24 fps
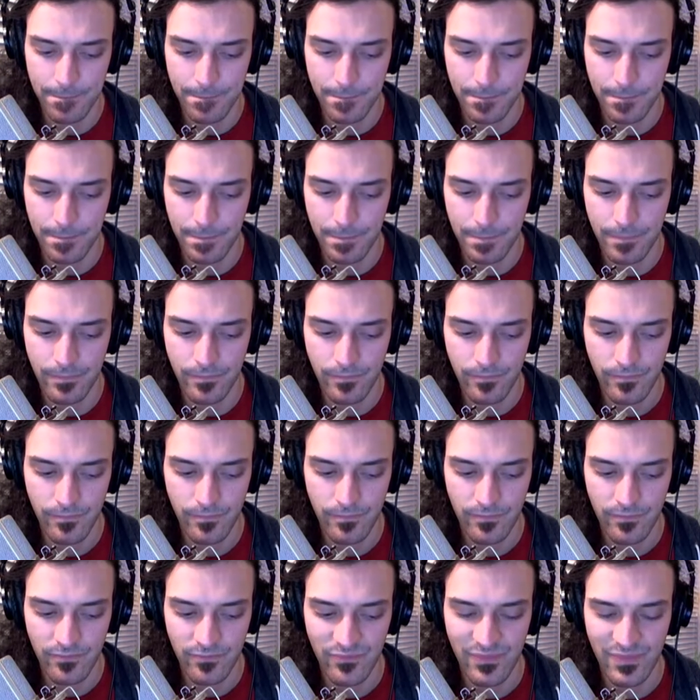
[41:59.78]
it is
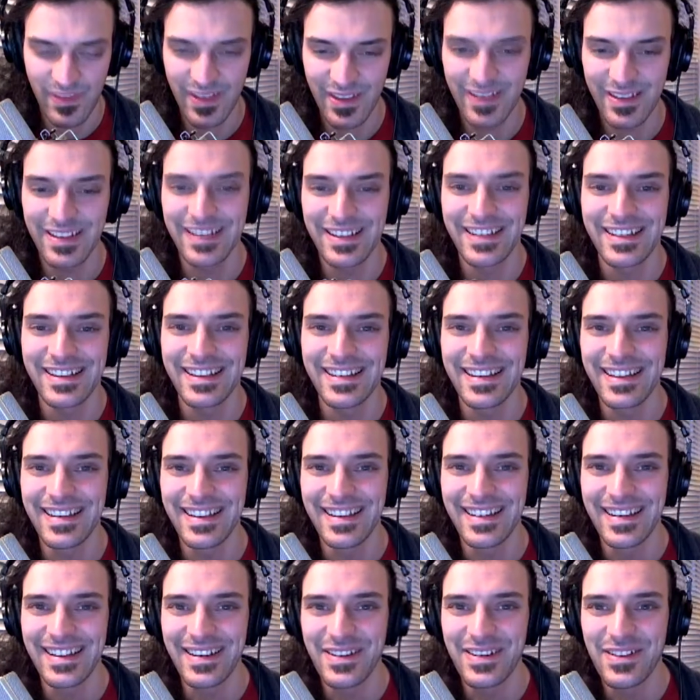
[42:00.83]
public
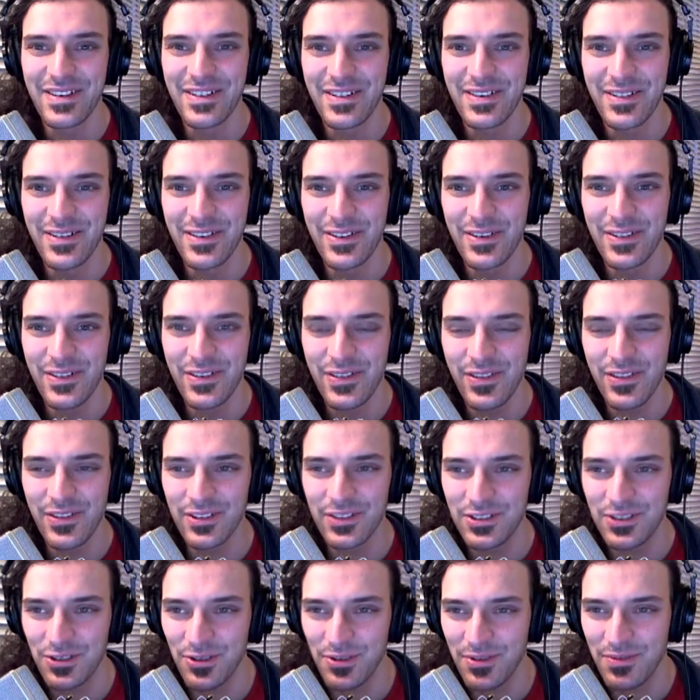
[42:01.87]
content? The
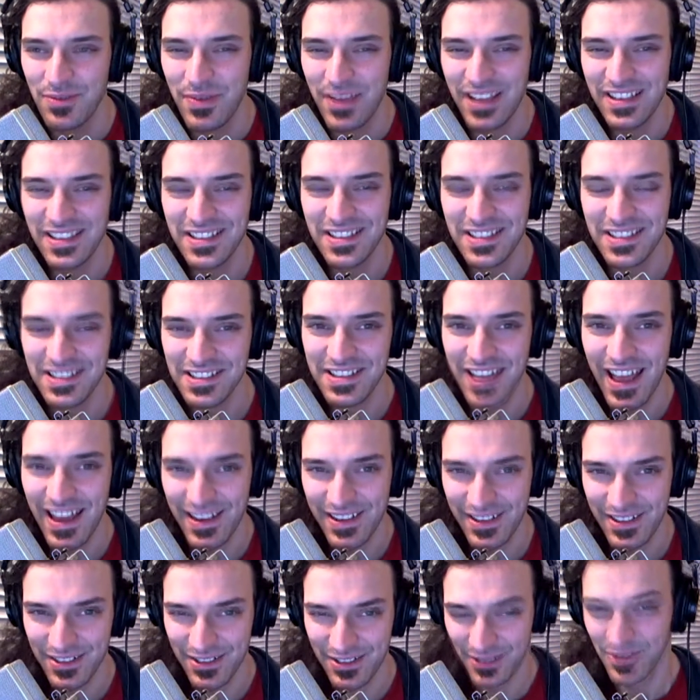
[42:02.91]
toothpaste is out
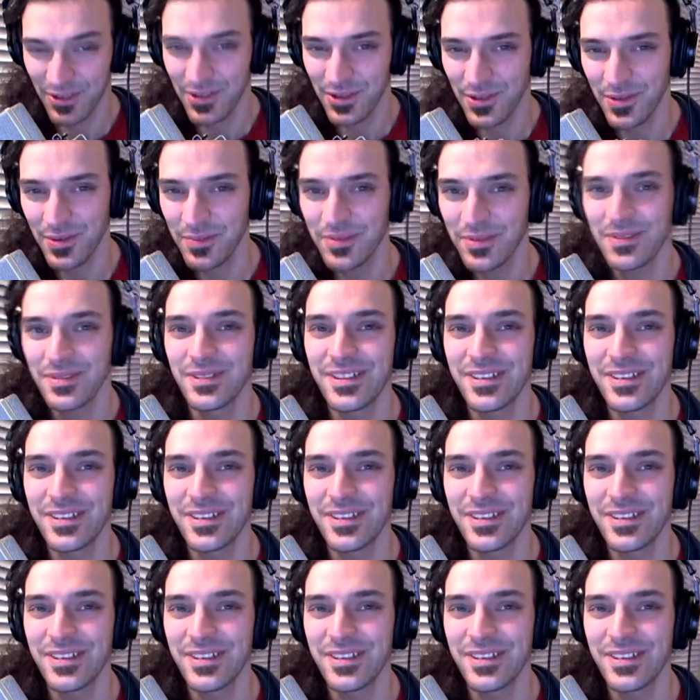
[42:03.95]
of the tube?